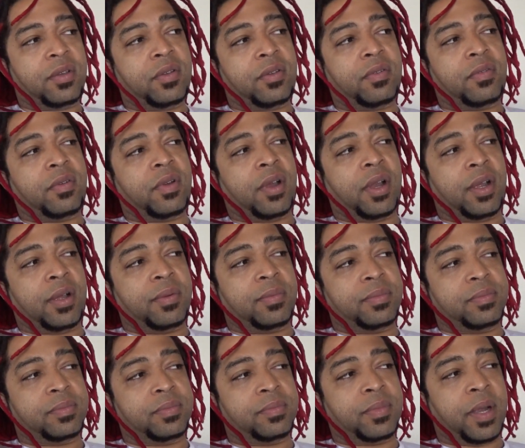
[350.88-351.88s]

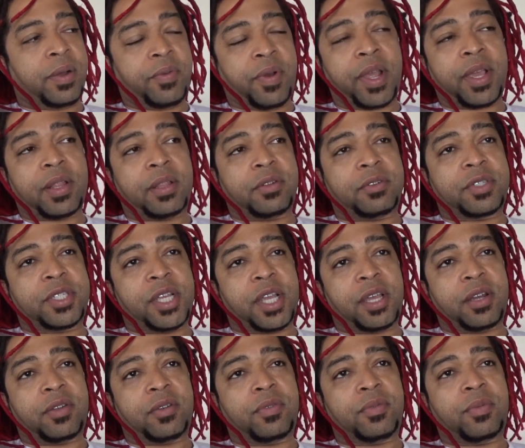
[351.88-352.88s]
my regular
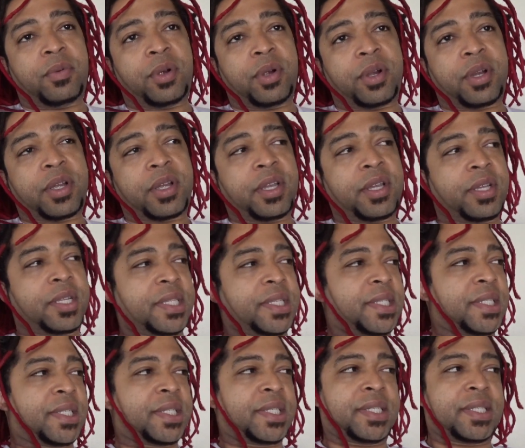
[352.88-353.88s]
channel work.
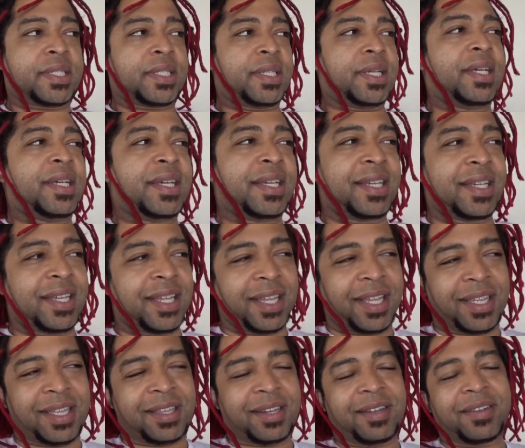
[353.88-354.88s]
It's,
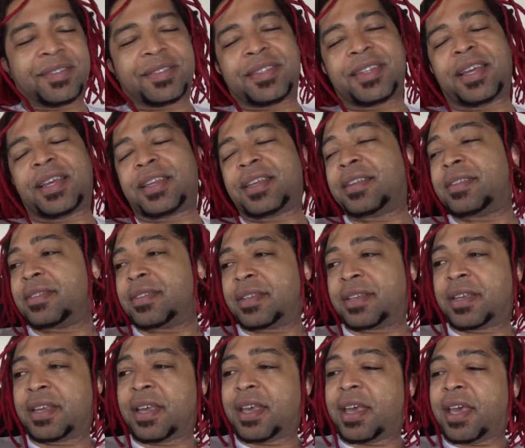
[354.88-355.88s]
you know, it's not
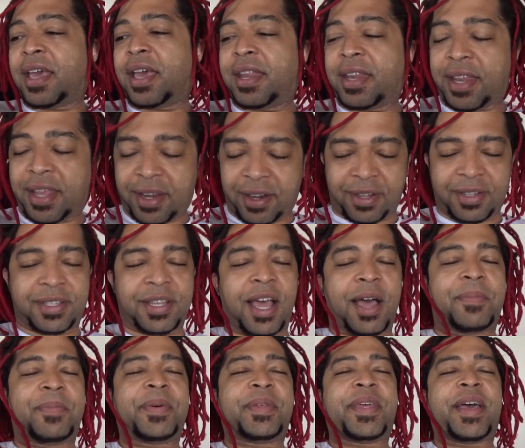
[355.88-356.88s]
easy. And then on
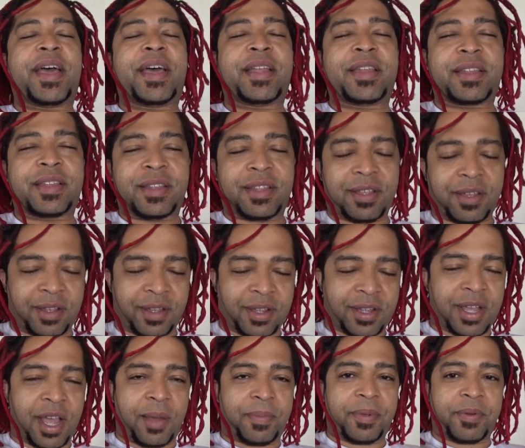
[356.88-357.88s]
top of that,
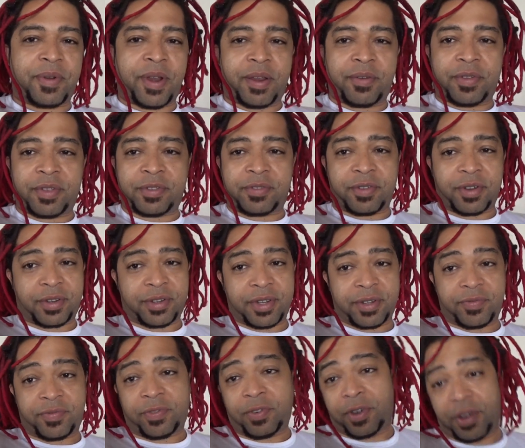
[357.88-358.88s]
copyright
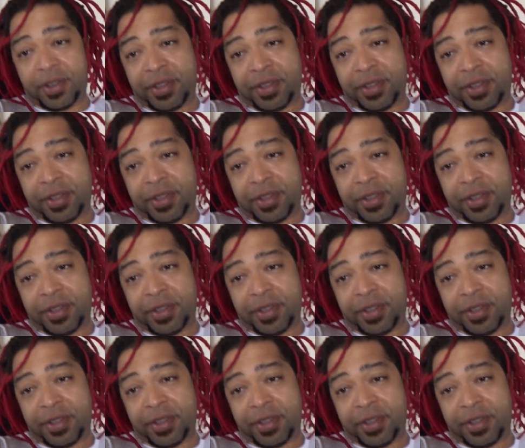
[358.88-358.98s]
restriction. For